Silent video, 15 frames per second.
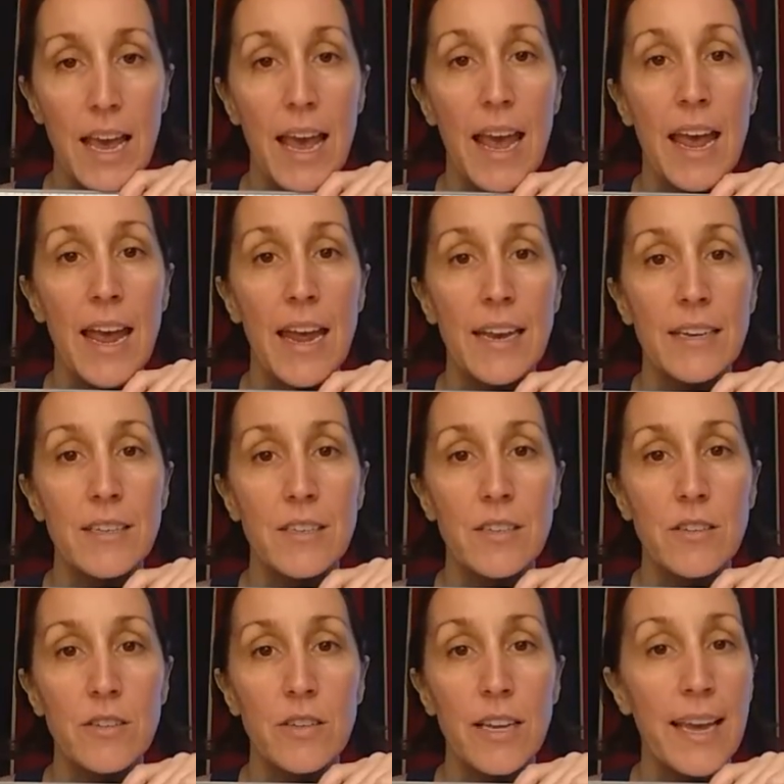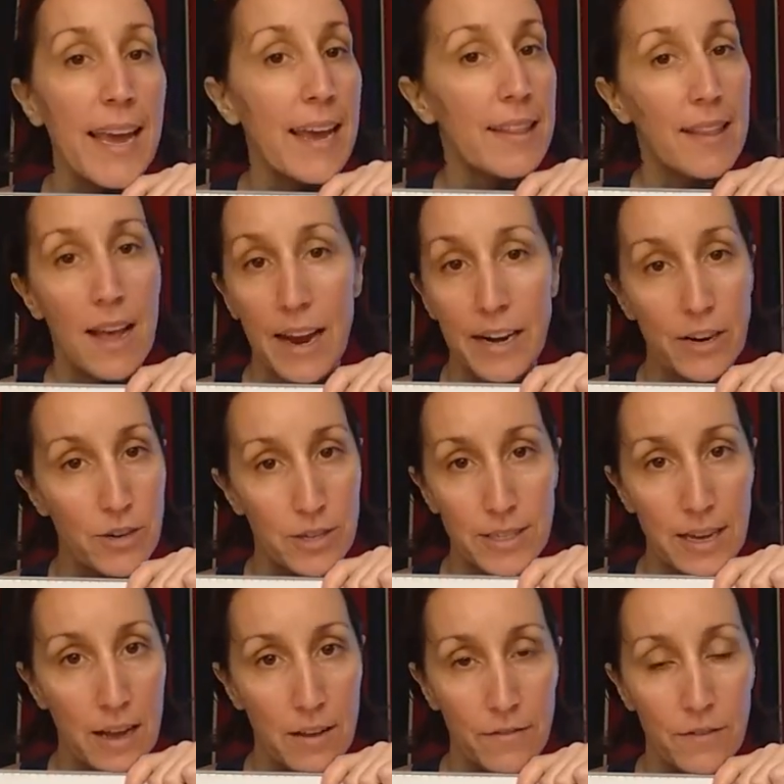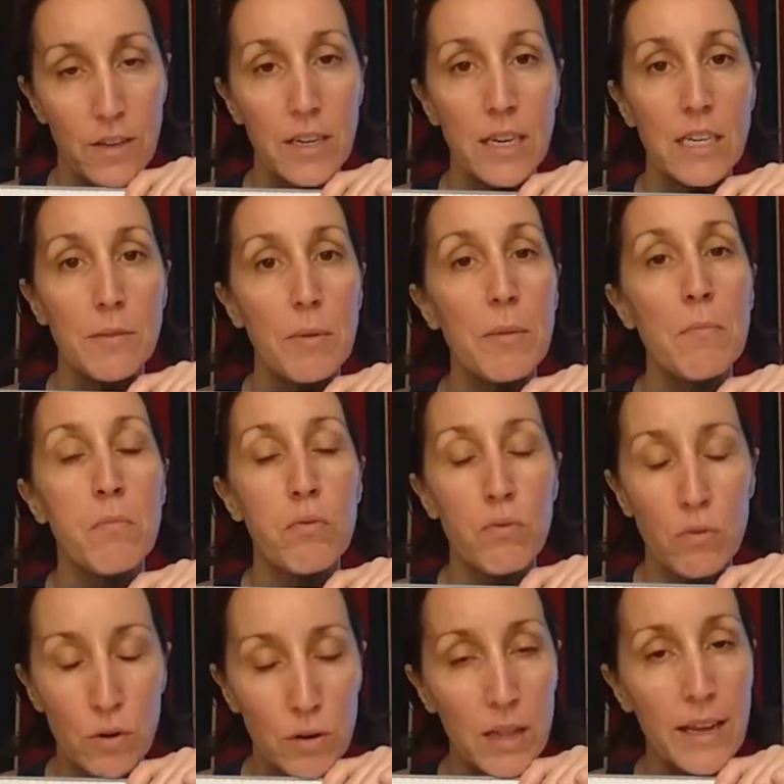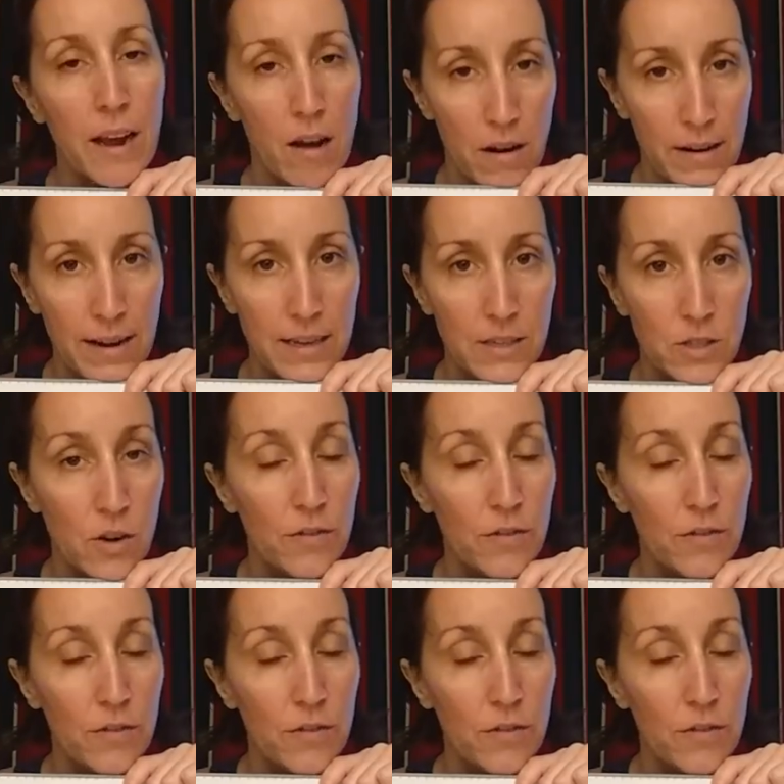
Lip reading: And you can't lie to yourself. You need to be brutally honest.